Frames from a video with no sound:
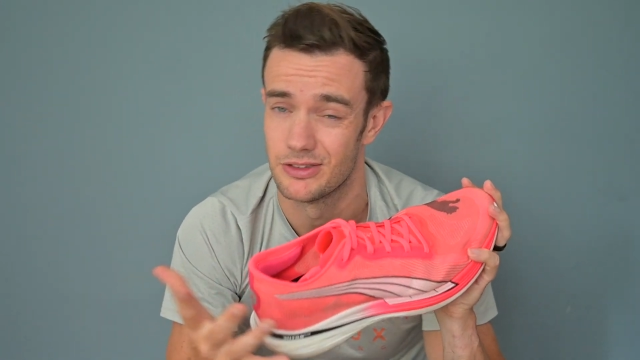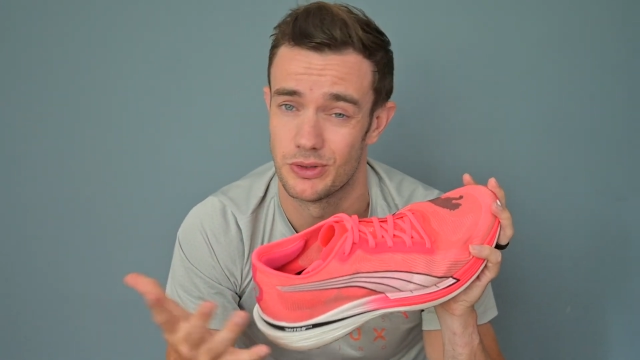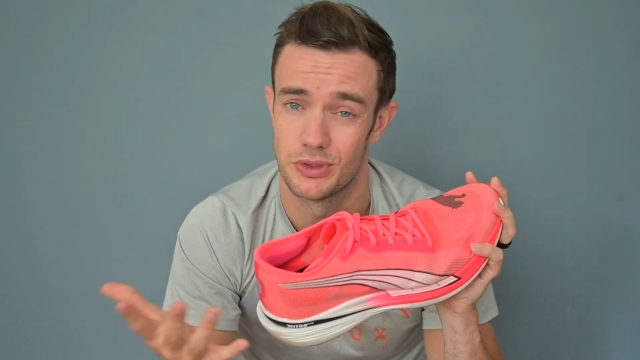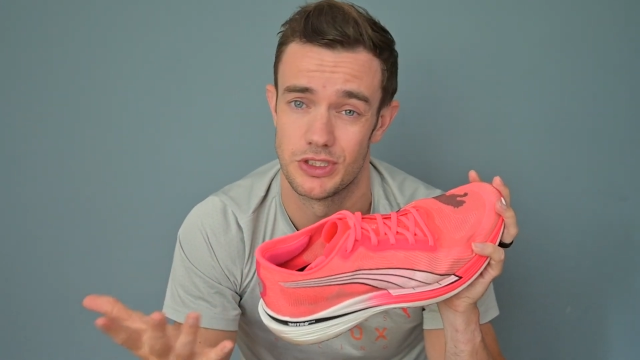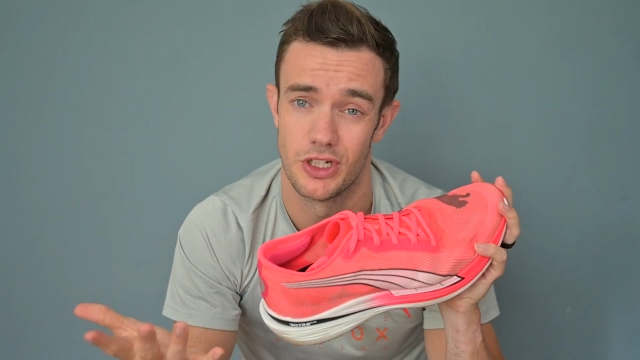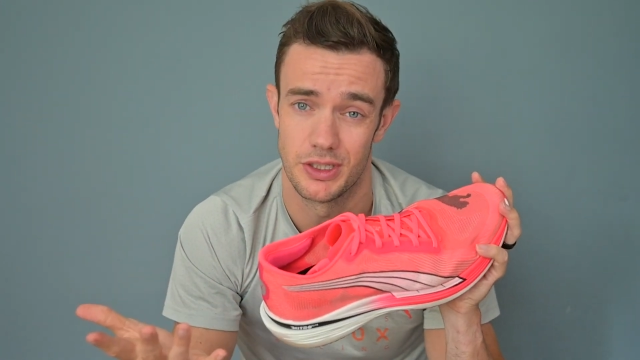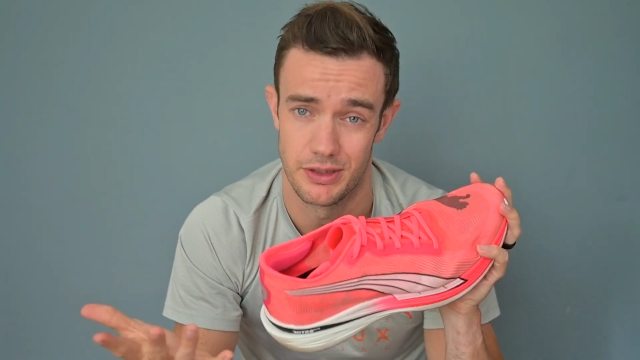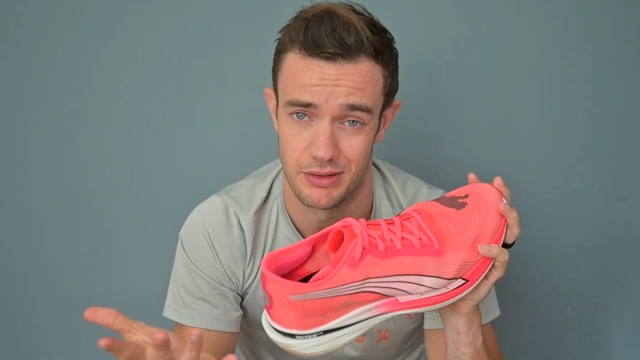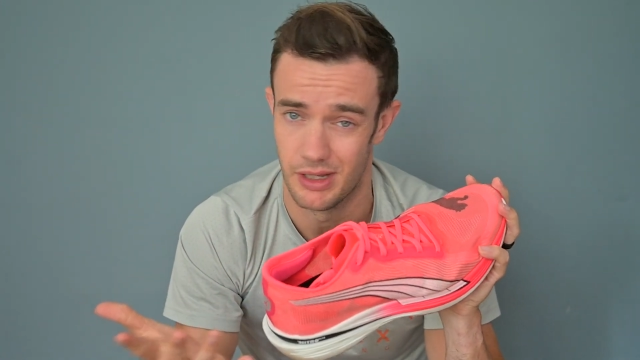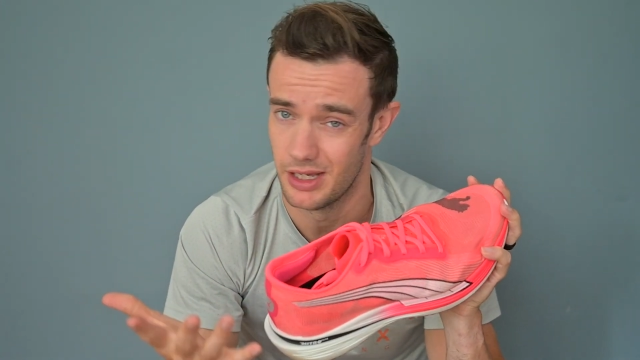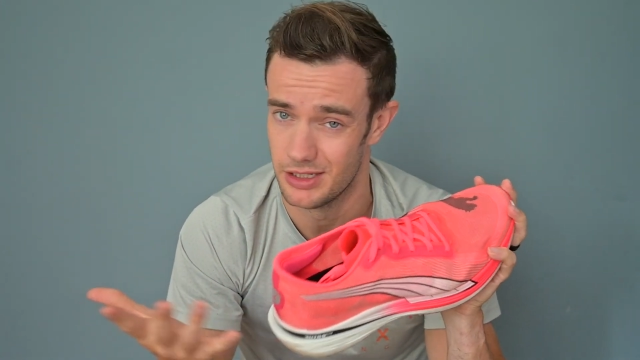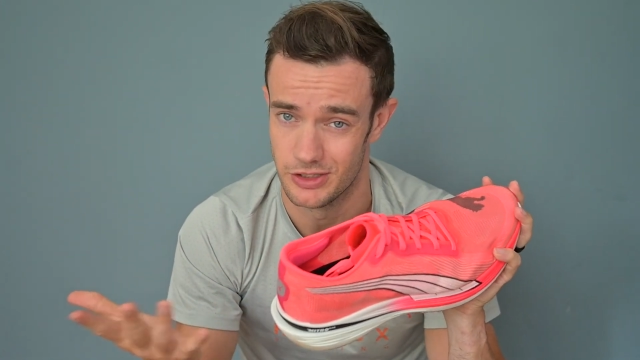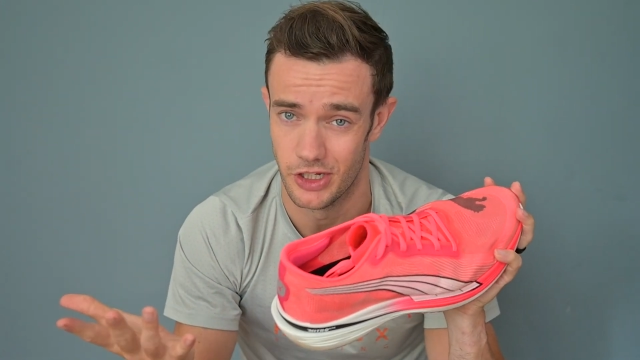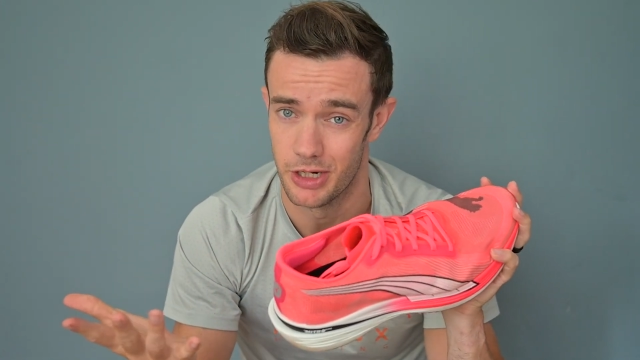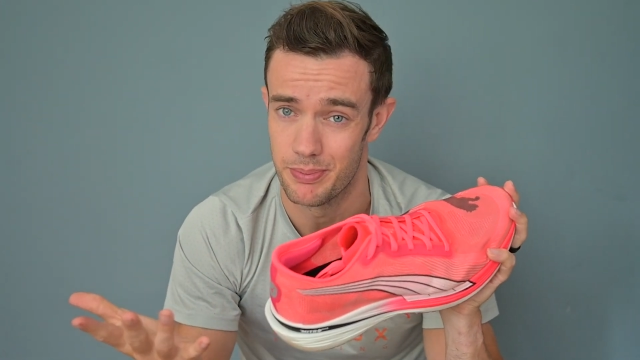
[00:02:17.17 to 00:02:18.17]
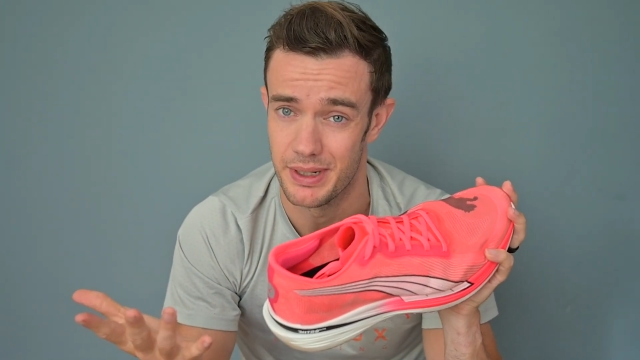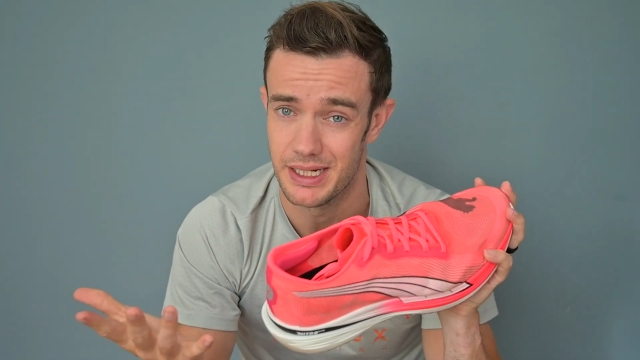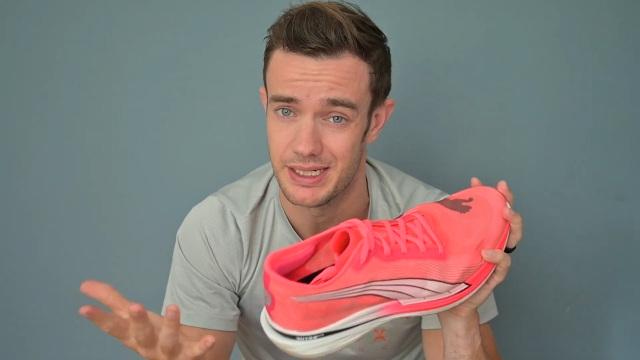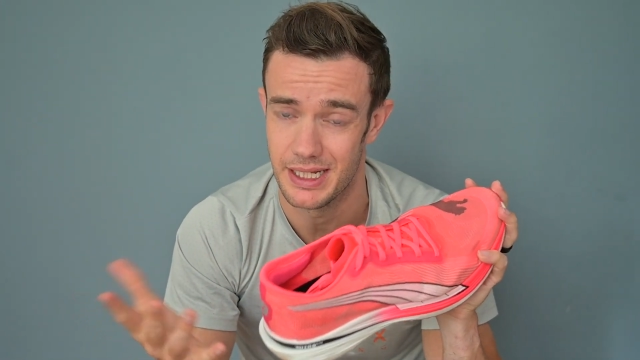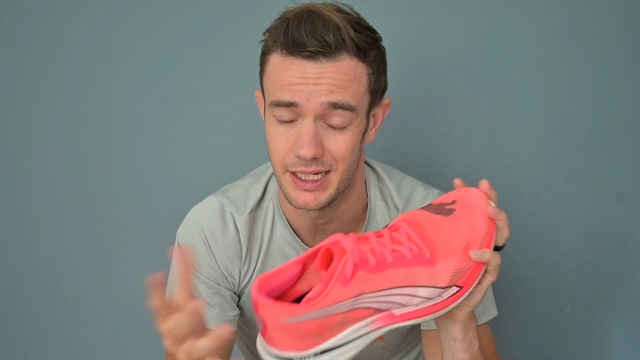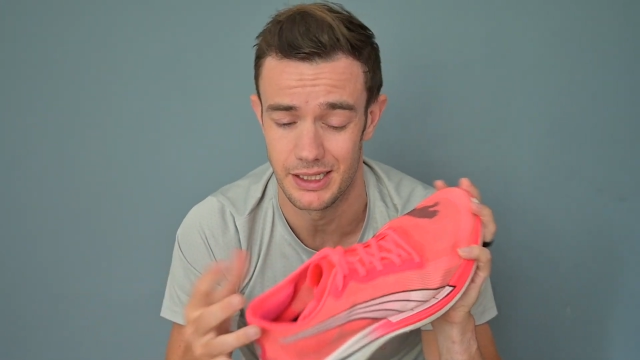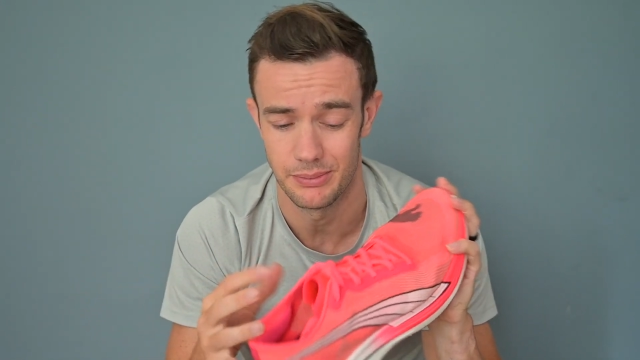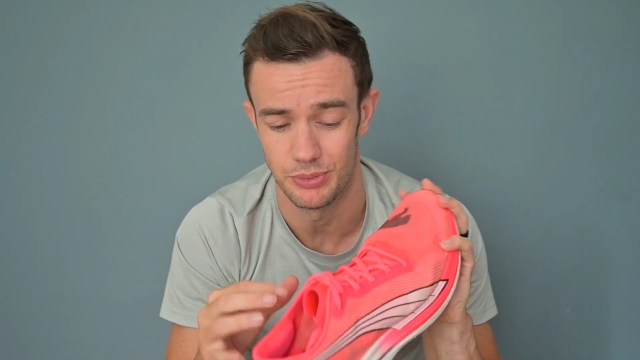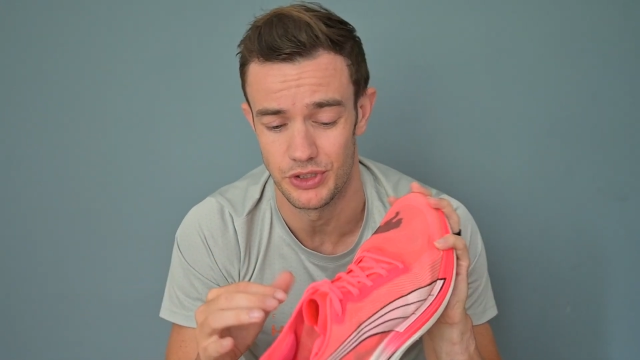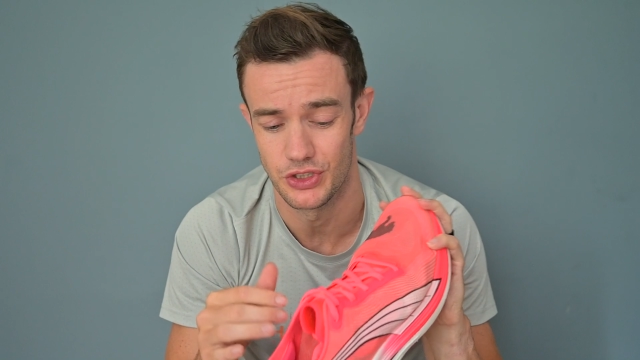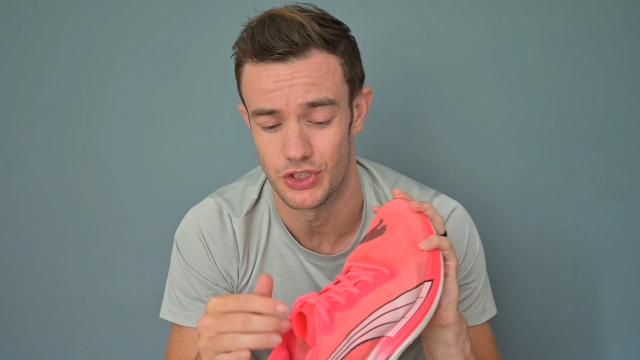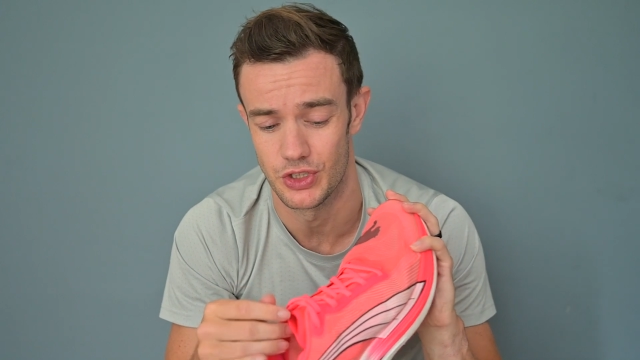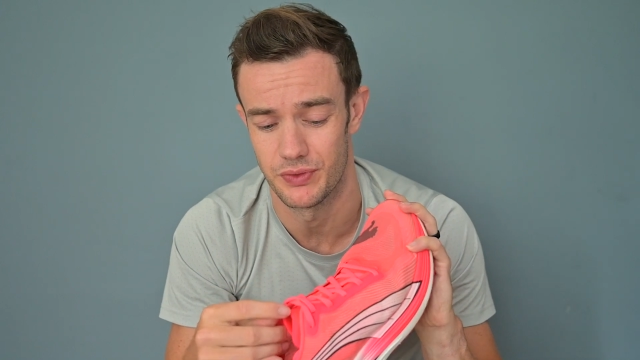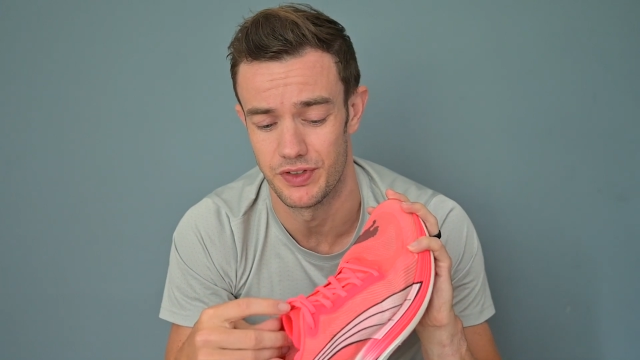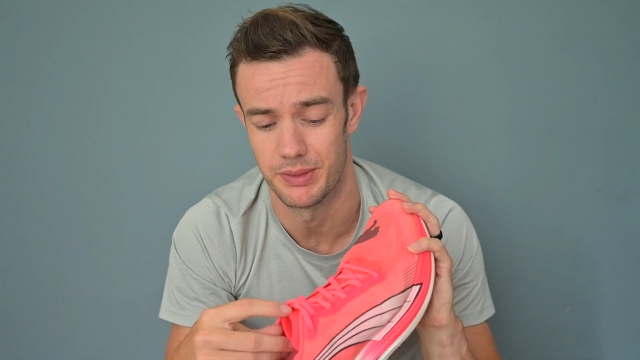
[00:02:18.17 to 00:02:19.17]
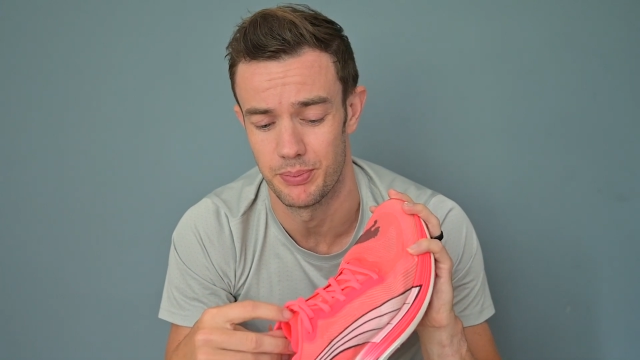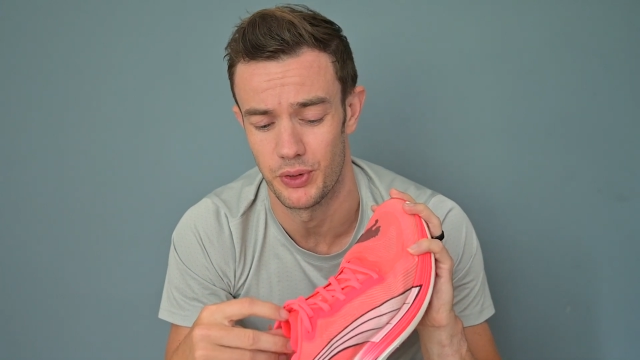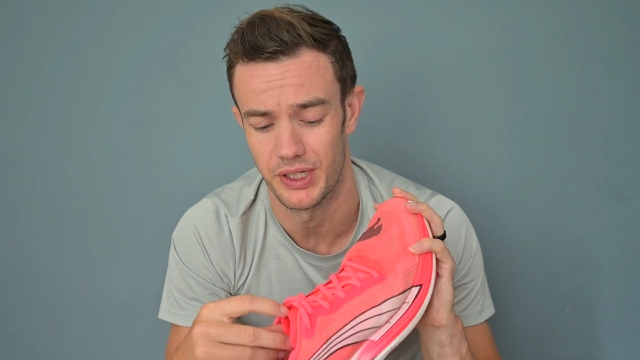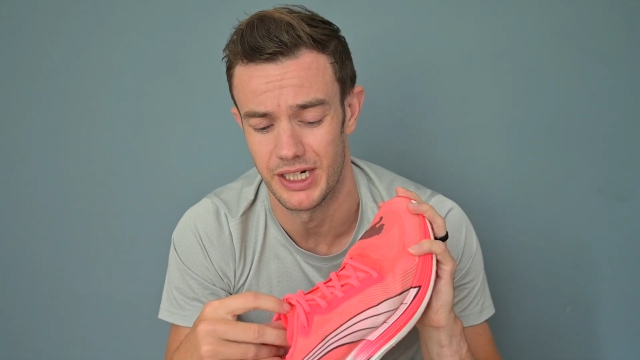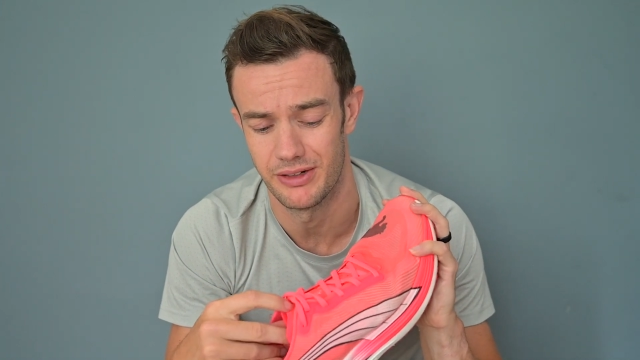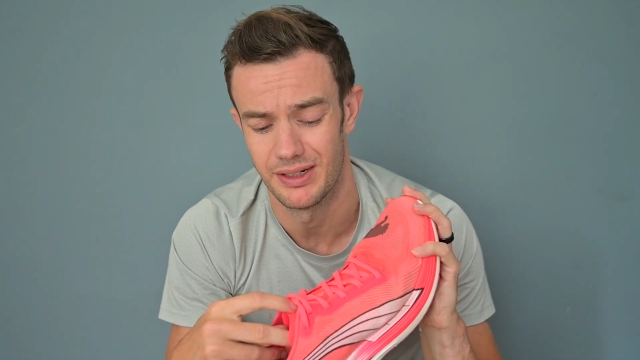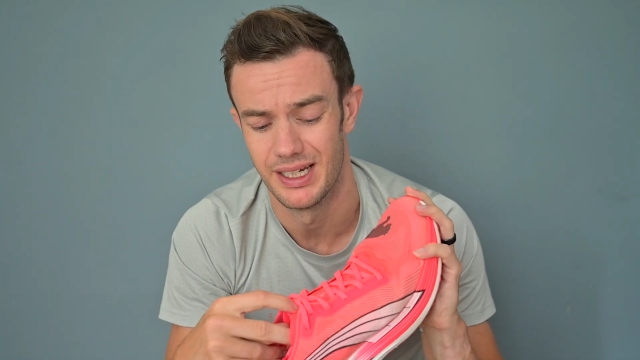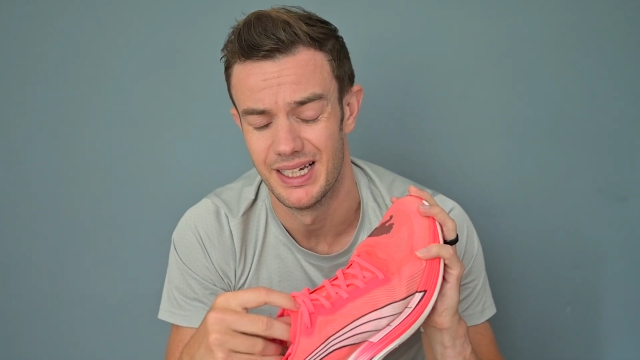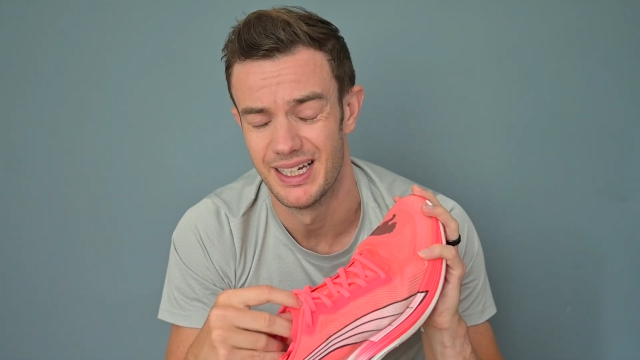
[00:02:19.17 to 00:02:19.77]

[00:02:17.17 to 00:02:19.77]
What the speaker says: so it's not a big deal, but it's just something to point out.